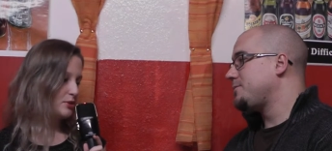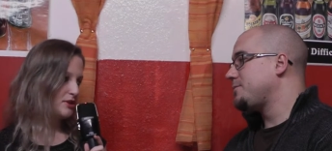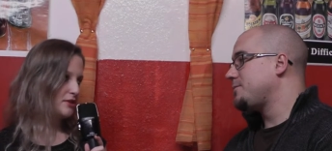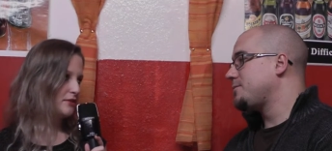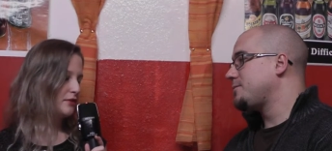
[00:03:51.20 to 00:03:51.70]

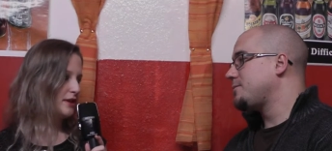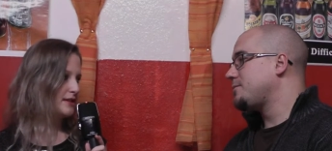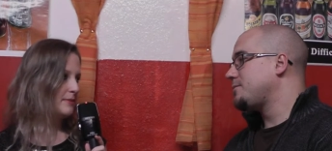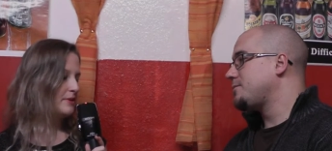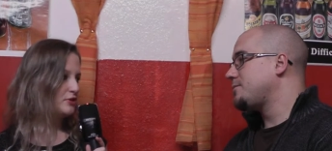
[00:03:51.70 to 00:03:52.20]
Speaker 1: position, for
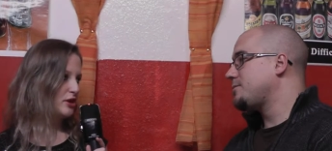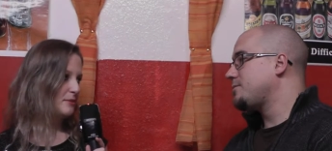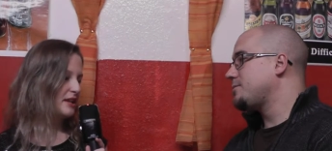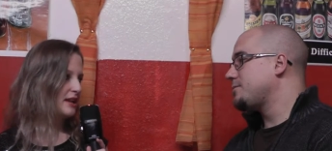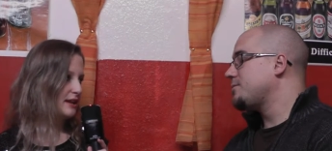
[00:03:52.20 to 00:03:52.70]
example, in
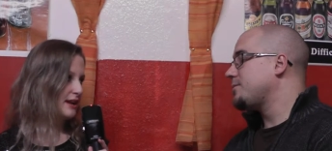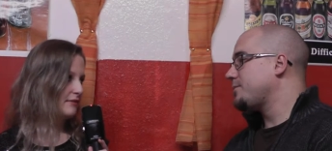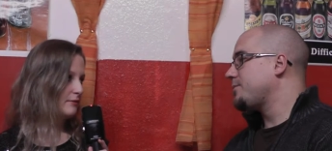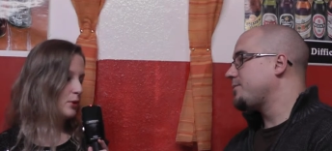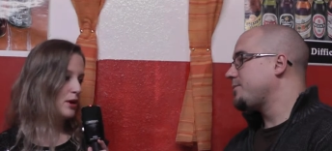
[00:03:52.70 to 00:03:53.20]
Germany
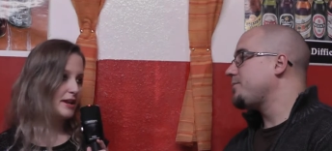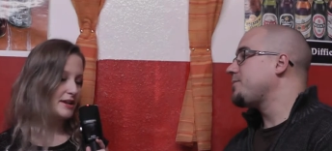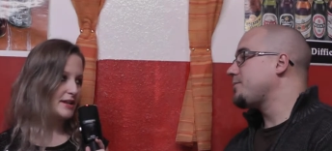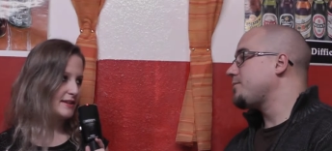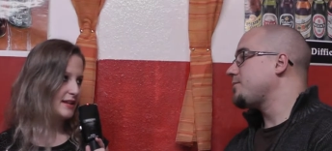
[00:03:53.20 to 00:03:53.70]
11 or
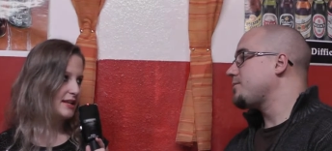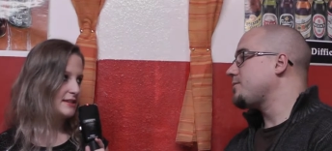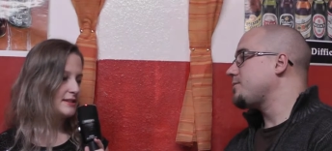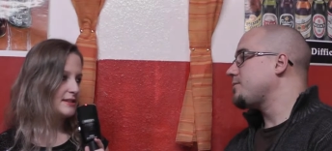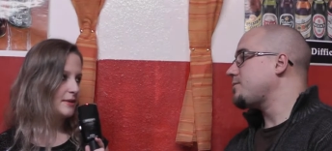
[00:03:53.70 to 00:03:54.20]

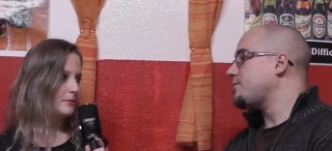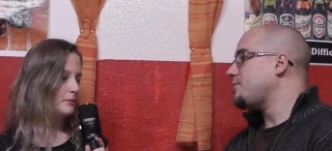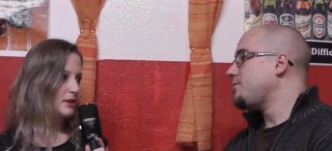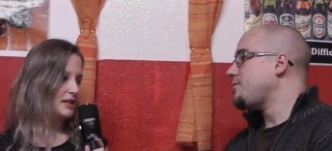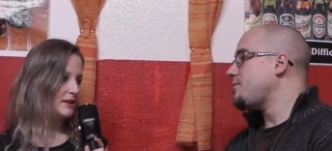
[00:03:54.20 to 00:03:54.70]
Netherlands
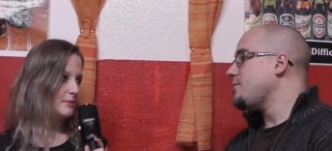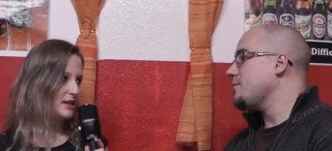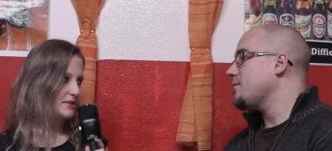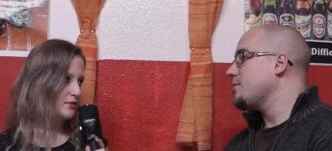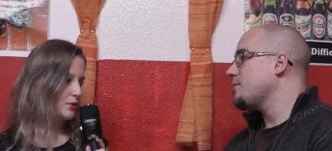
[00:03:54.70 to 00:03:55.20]
um, pl uh,
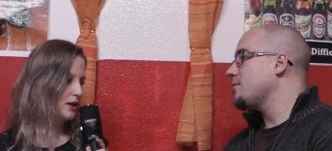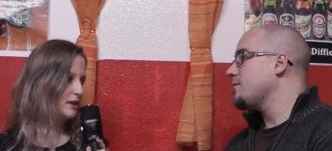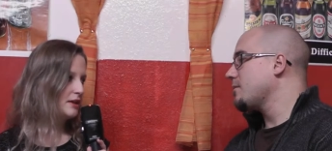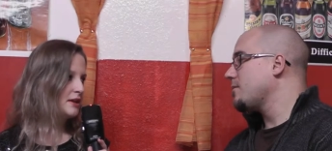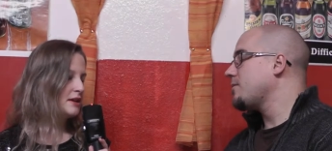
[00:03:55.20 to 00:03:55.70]
place
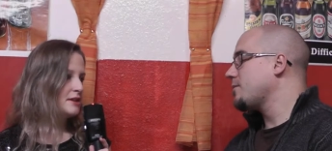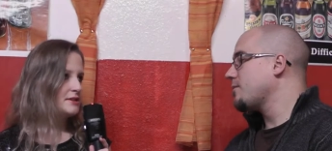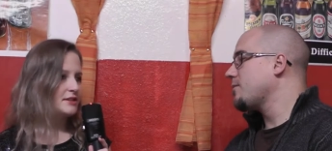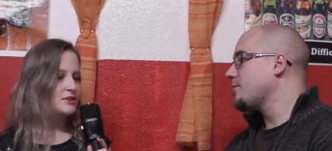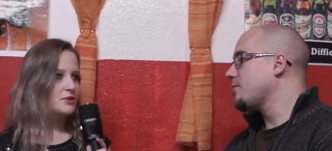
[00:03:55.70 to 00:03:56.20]
4.
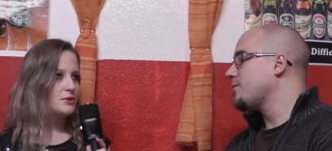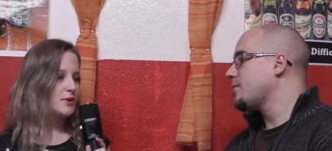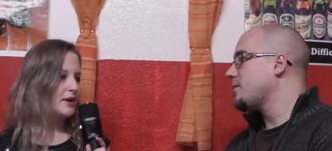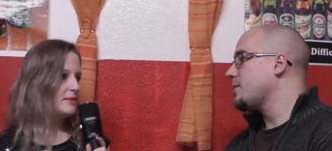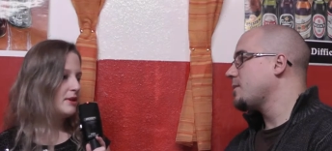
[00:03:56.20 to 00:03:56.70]
Did you
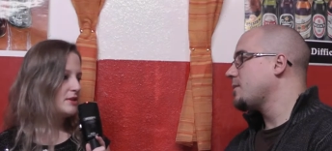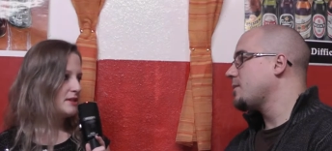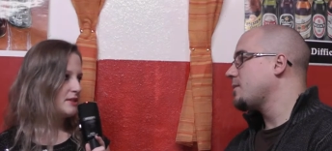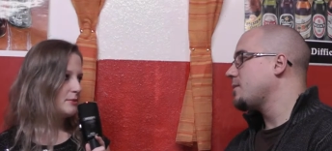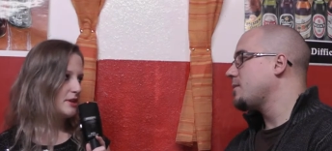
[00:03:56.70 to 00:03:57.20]
thought
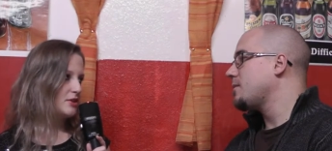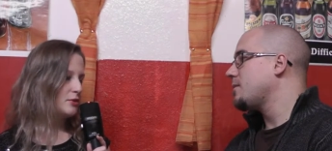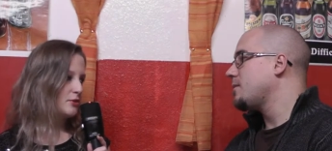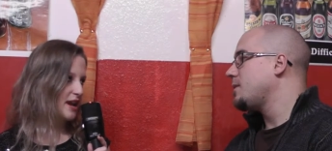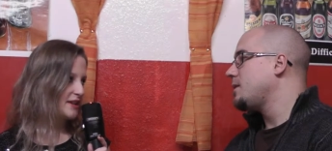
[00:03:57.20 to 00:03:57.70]
about this when
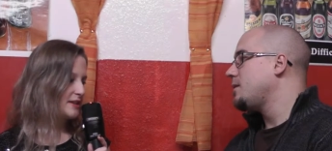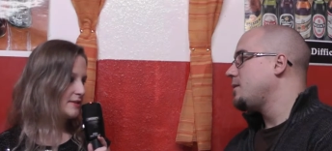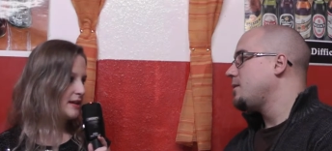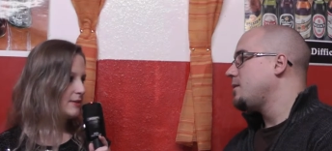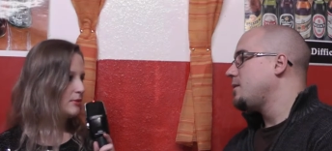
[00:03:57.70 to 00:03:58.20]
you were
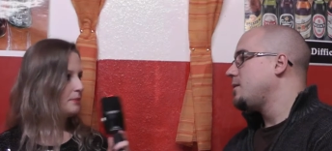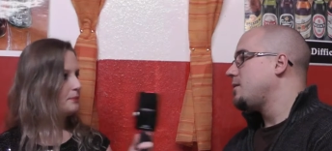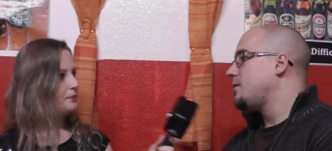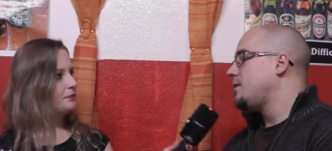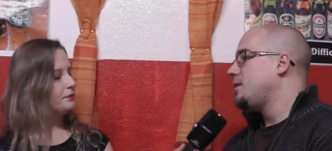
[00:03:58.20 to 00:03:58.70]
creating the album?
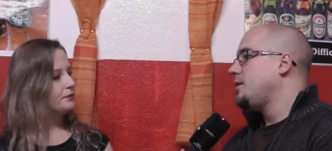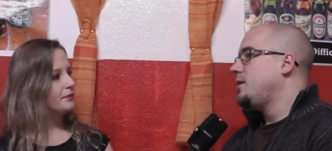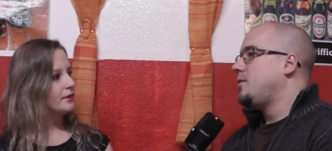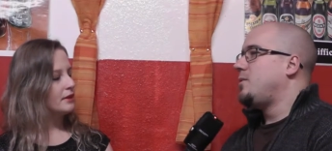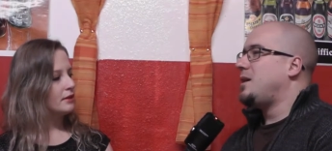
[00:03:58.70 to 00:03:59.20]

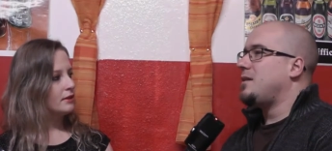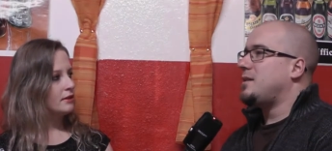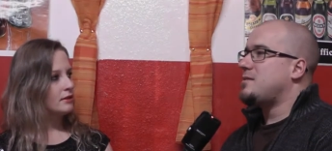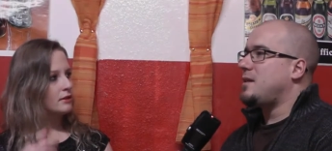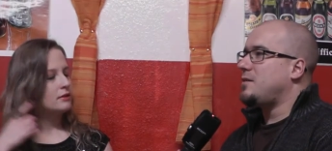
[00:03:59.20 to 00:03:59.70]
Speaker 2: Well,
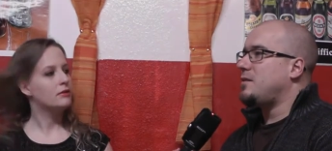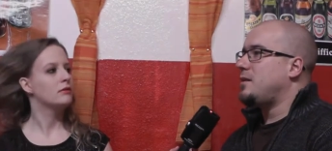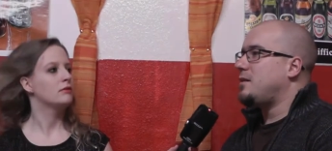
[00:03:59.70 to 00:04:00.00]
that's not